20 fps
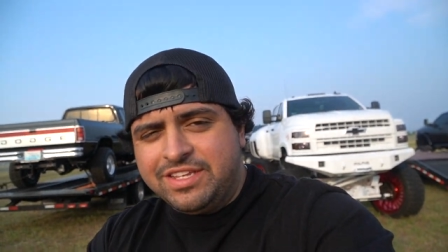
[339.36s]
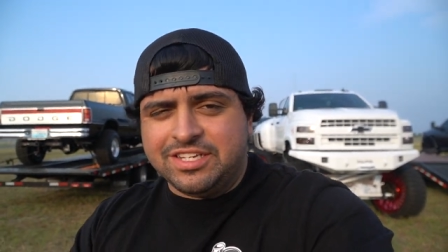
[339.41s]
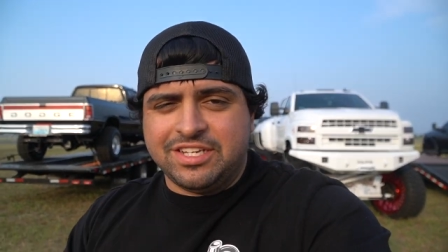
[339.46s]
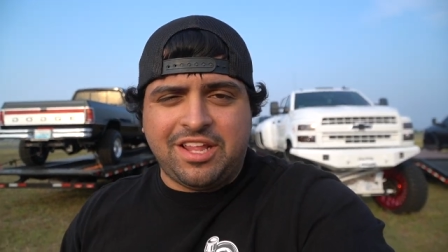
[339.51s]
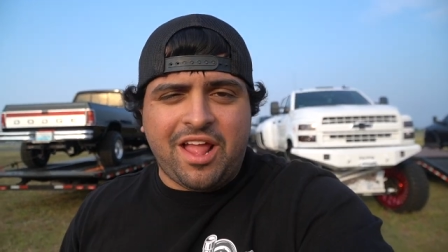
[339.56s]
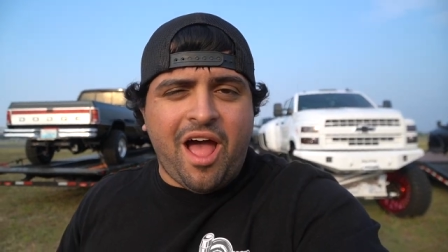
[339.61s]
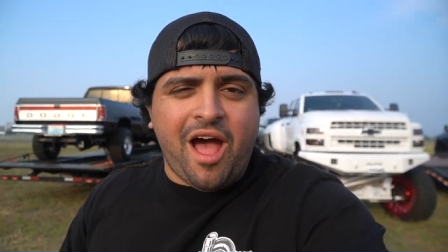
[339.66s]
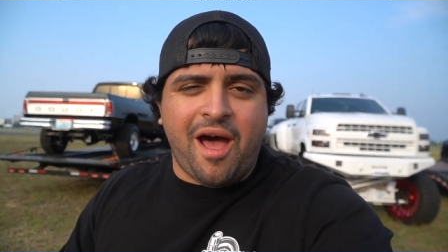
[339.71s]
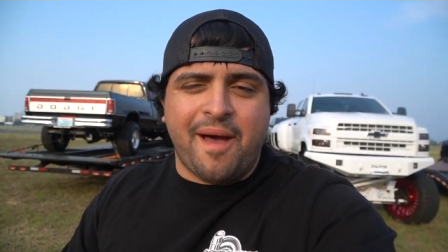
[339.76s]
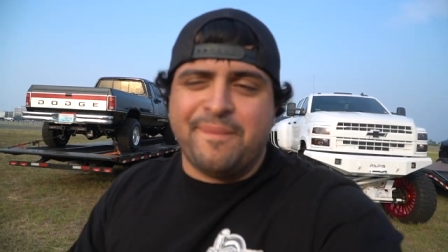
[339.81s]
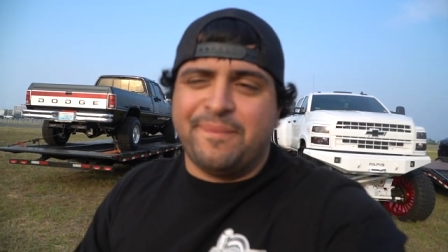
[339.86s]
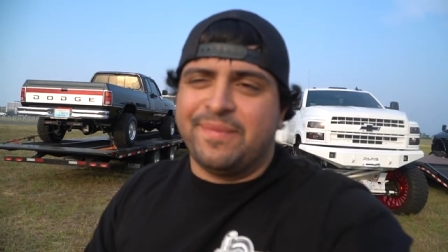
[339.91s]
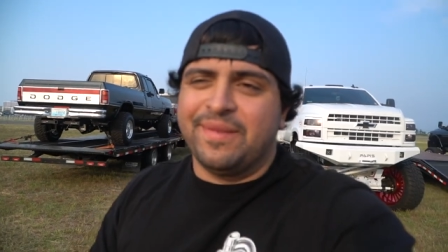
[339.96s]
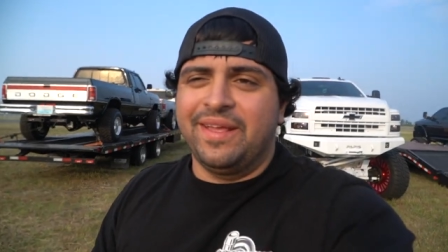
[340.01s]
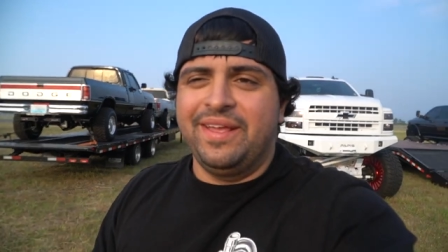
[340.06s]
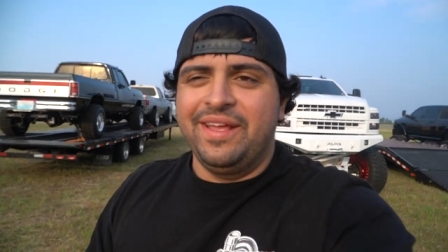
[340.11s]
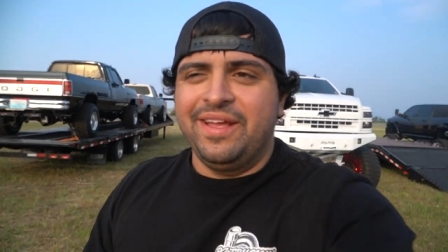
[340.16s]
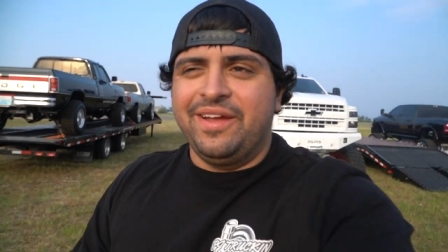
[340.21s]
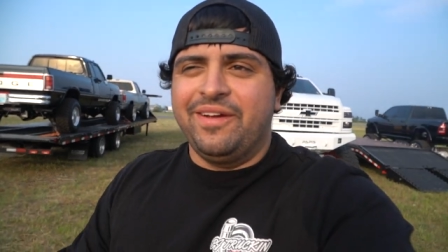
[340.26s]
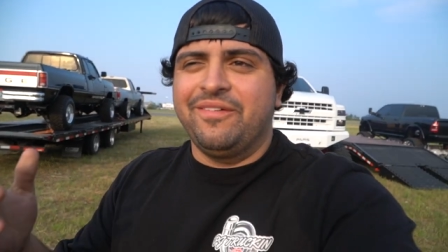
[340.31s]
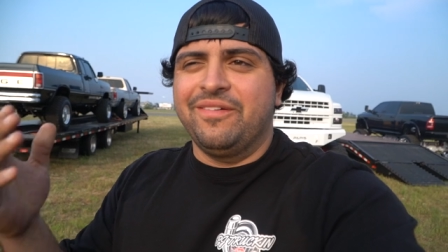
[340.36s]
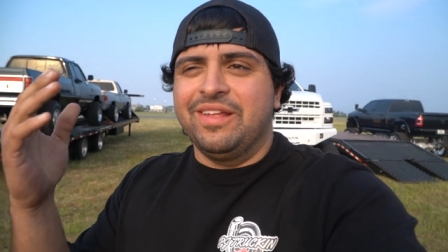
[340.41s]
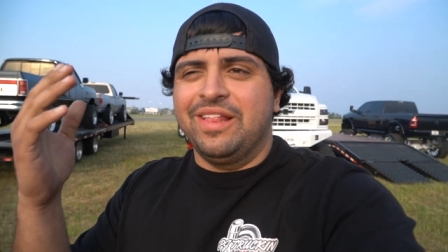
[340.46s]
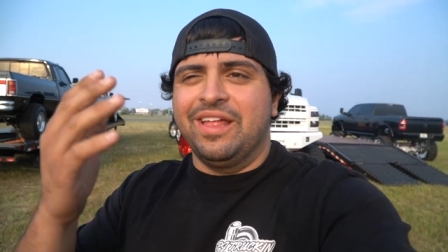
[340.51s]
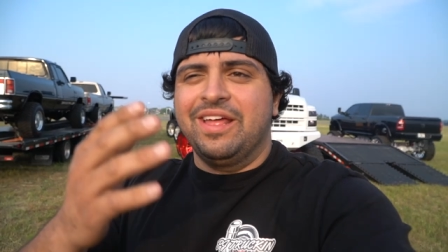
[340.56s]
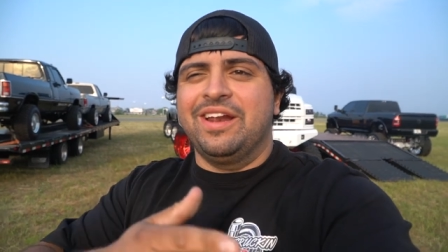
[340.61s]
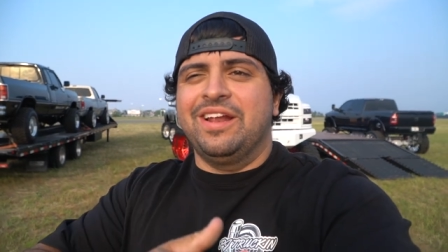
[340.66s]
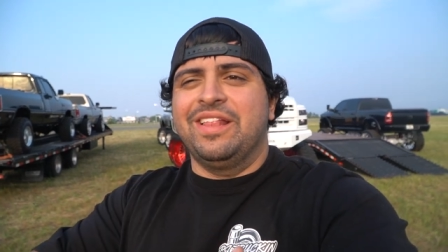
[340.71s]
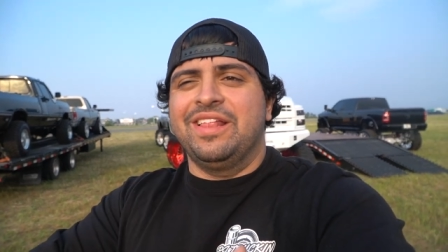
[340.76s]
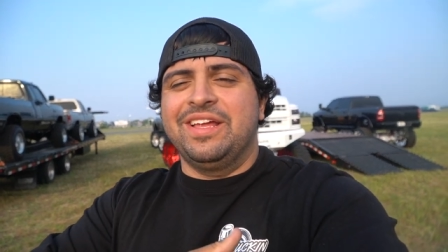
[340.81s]
stopped we
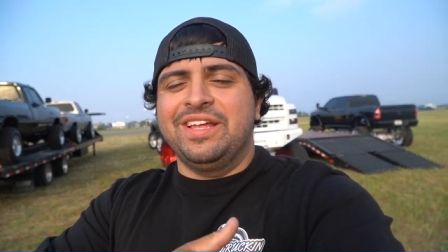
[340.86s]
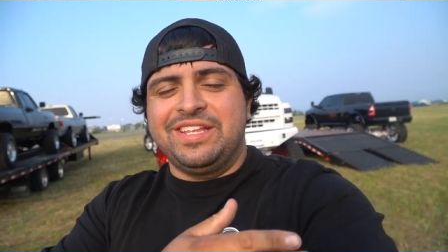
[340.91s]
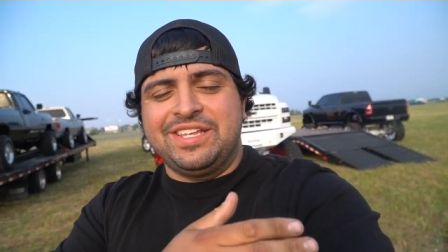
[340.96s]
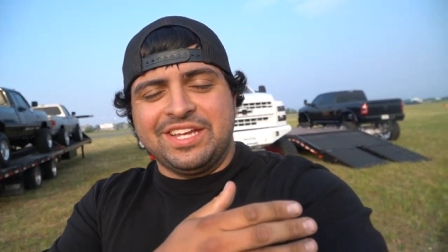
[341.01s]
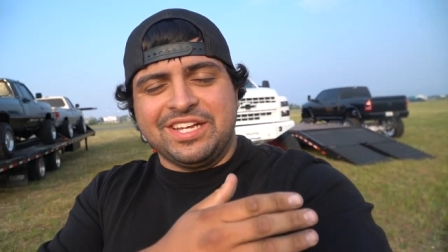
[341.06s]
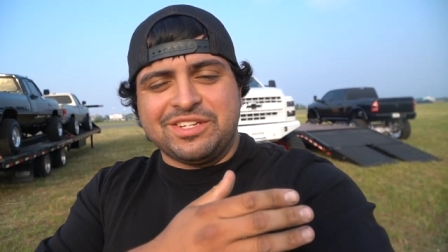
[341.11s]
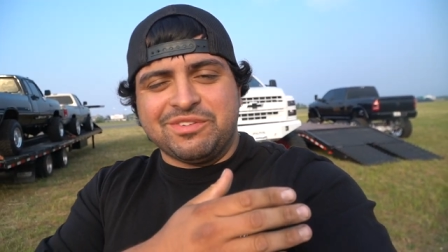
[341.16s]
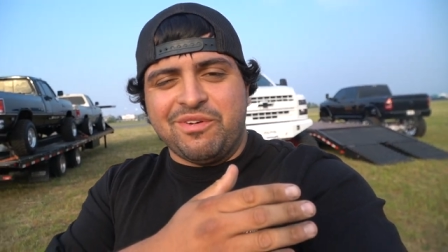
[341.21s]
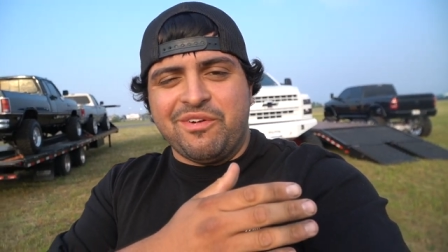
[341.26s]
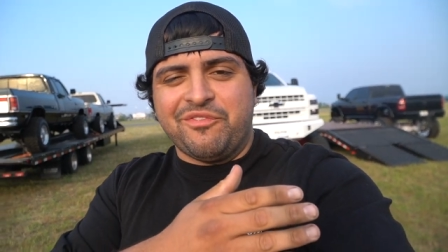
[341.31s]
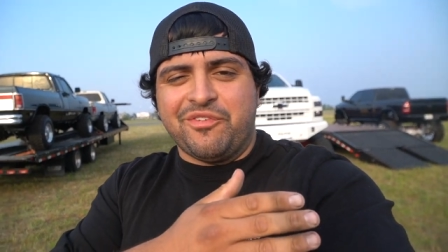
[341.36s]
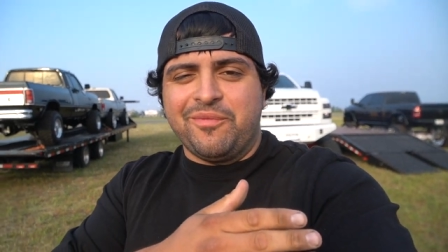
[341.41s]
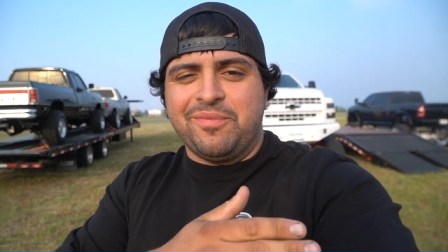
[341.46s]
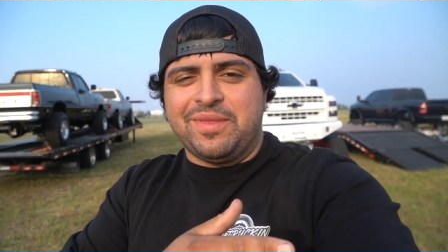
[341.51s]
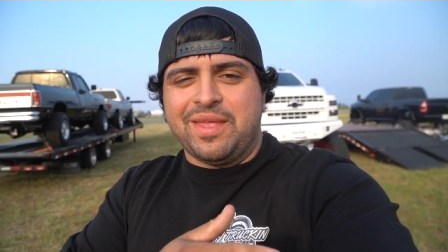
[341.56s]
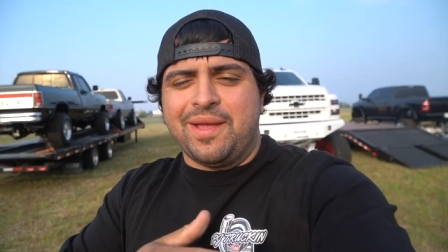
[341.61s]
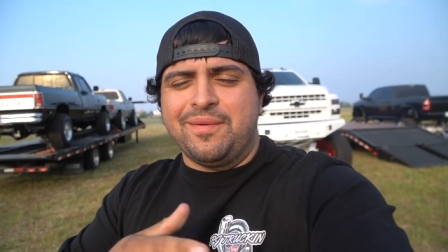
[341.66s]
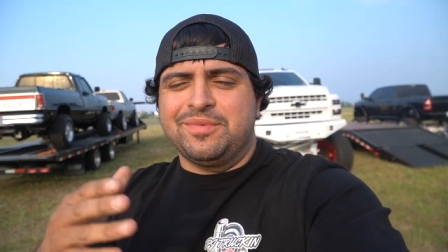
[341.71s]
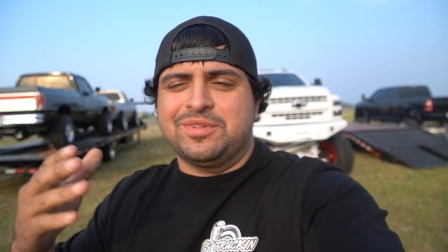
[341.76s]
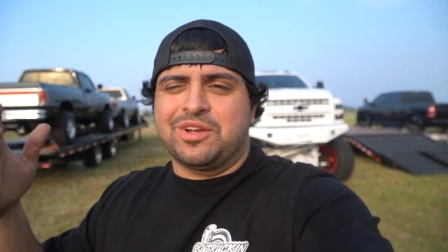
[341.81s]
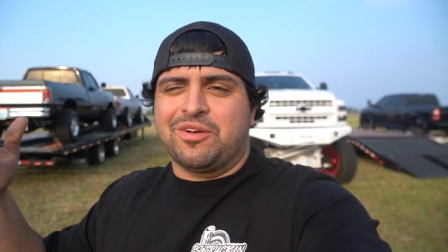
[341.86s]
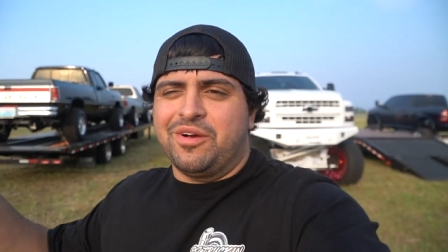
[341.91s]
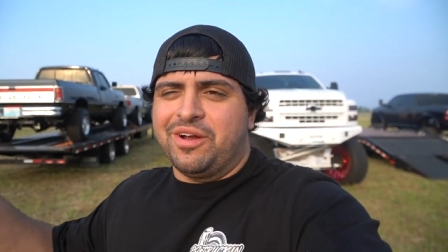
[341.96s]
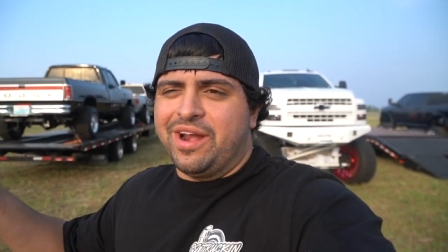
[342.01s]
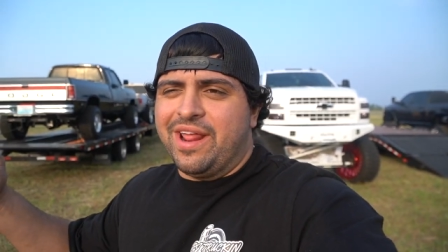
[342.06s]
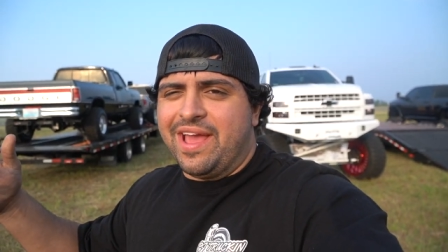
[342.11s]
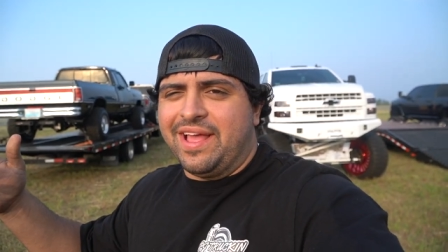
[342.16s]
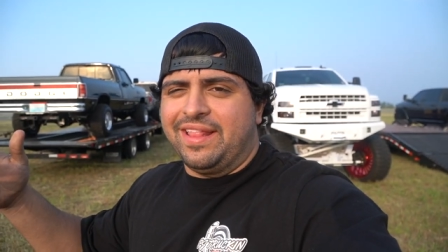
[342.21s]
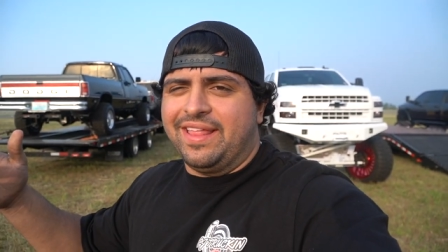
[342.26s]
literally just went from Times Square to